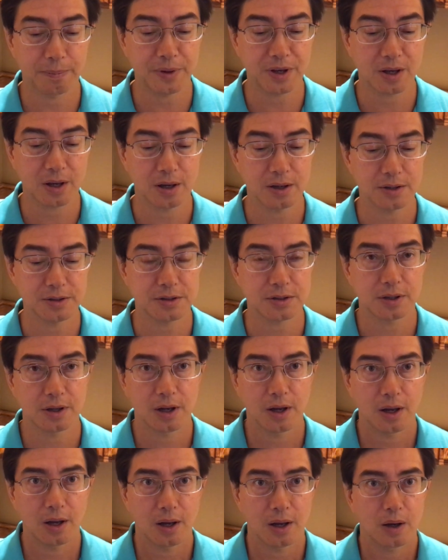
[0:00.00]
because
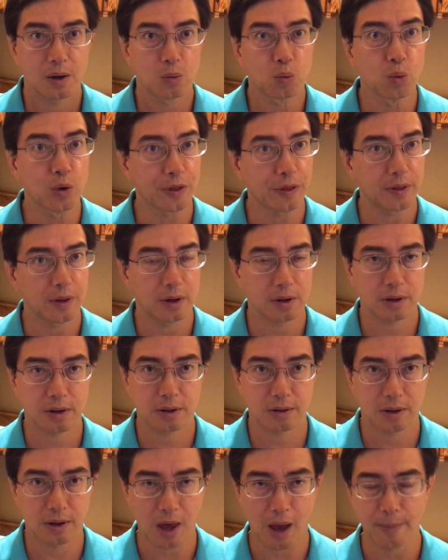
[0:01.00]
with
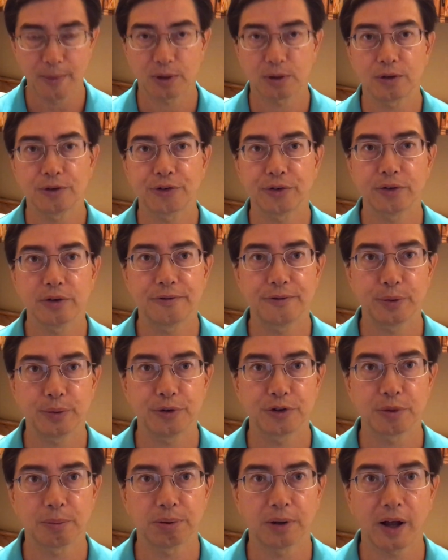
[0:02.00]
chemicals in the
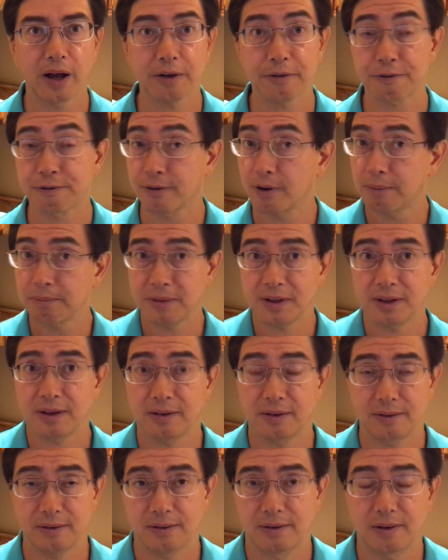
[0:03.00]
food supply from
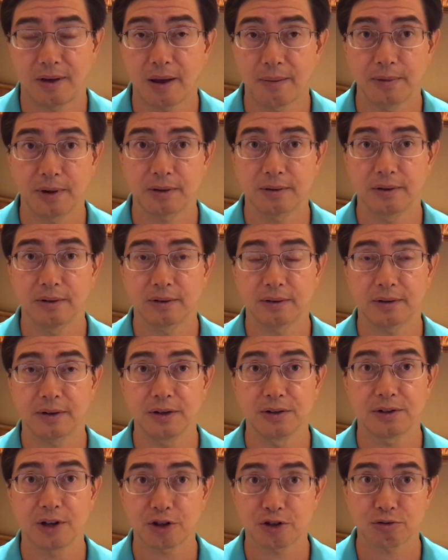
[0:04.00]
the chemical
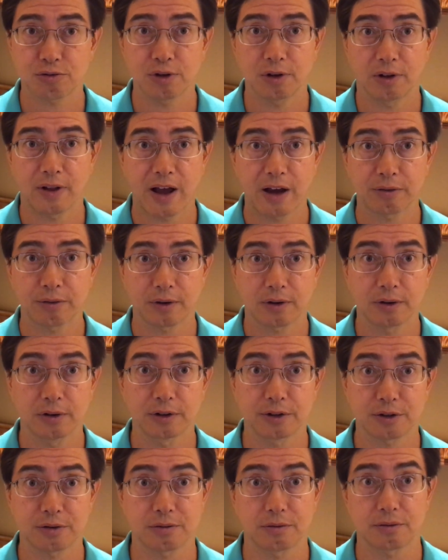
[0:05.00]
industrial
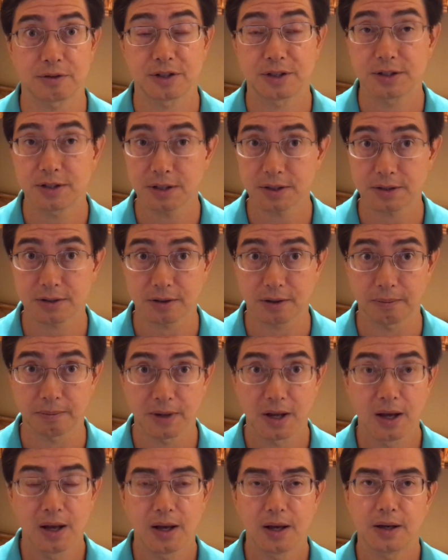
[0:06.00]
agriculture
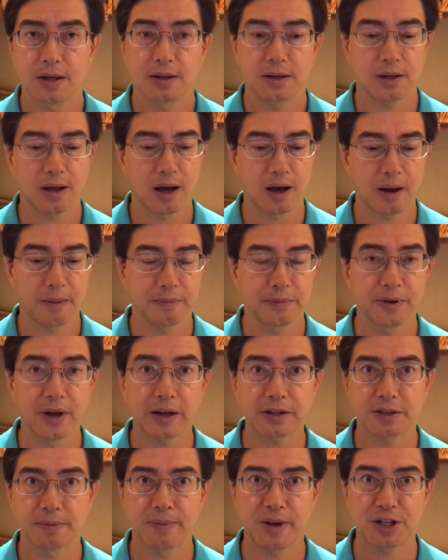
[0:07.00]
system,
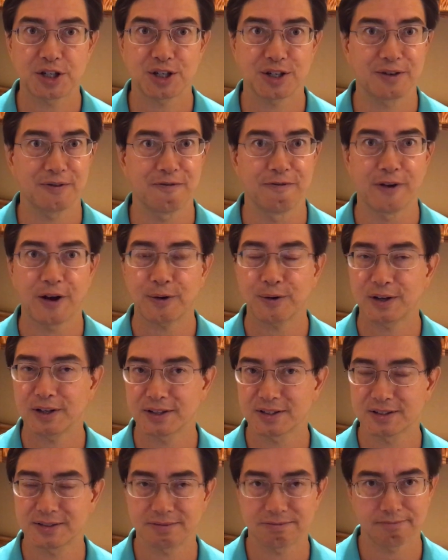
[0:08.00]
not to mention
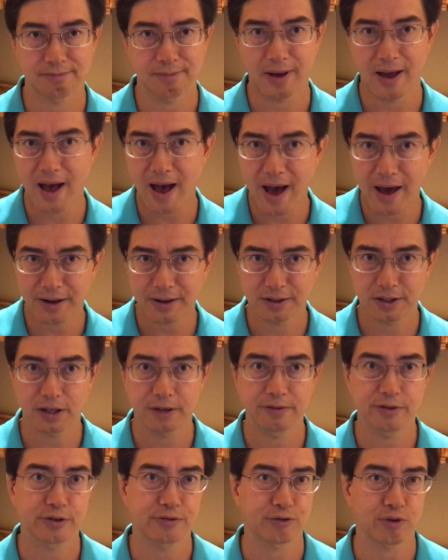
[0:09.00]
various
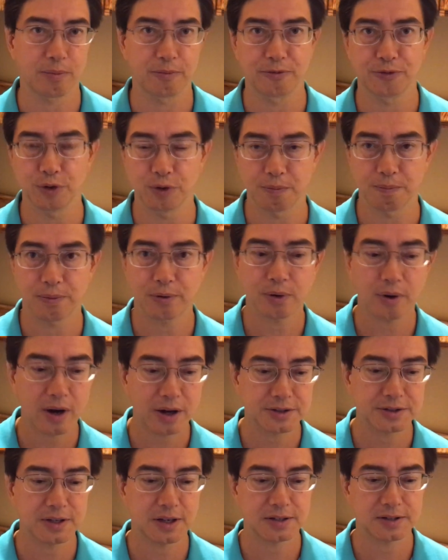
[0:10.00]
additives from food
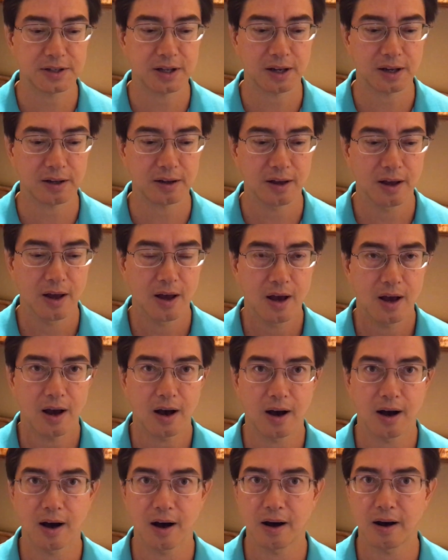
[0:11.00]
processing,
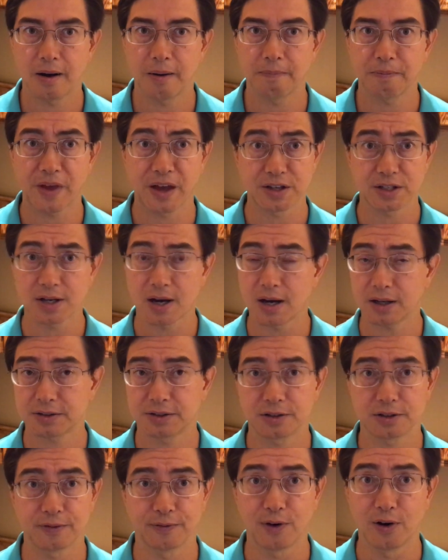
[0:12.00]
and
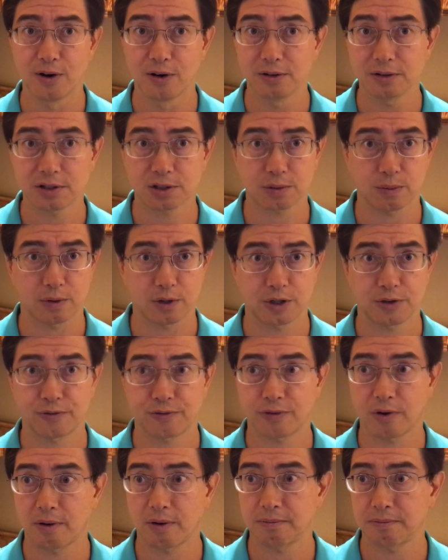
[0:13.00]
toxins of all sorts
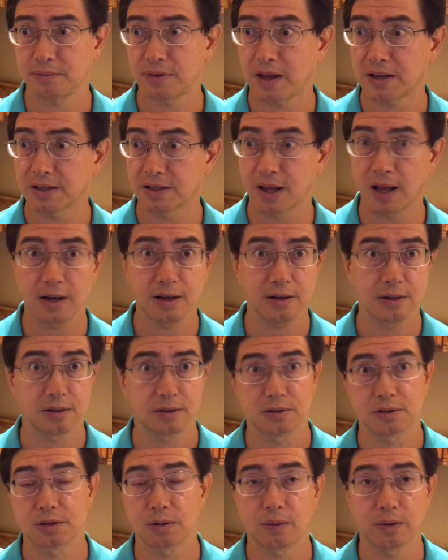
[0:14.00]
that get into
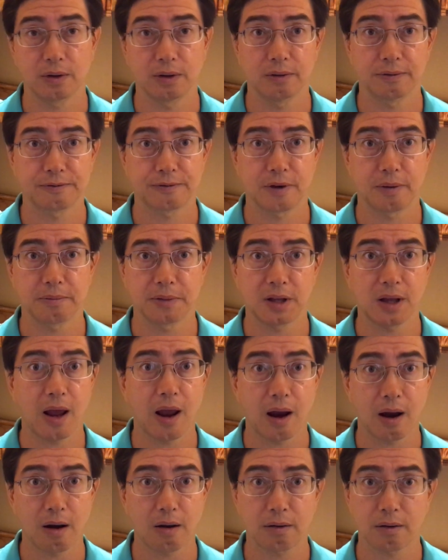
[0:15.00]
the soil from the
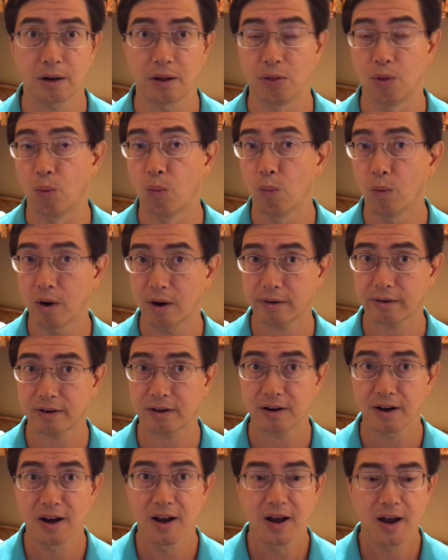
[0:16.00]
air and the
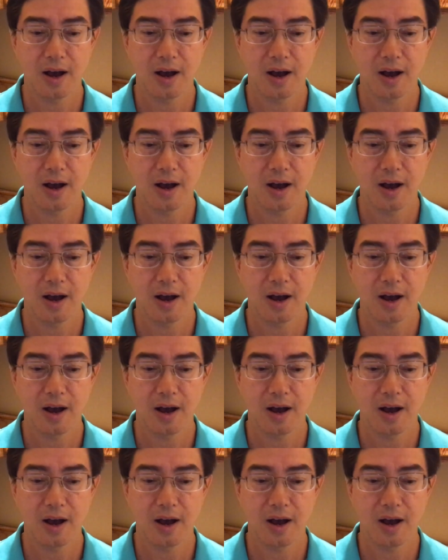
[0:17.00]
water,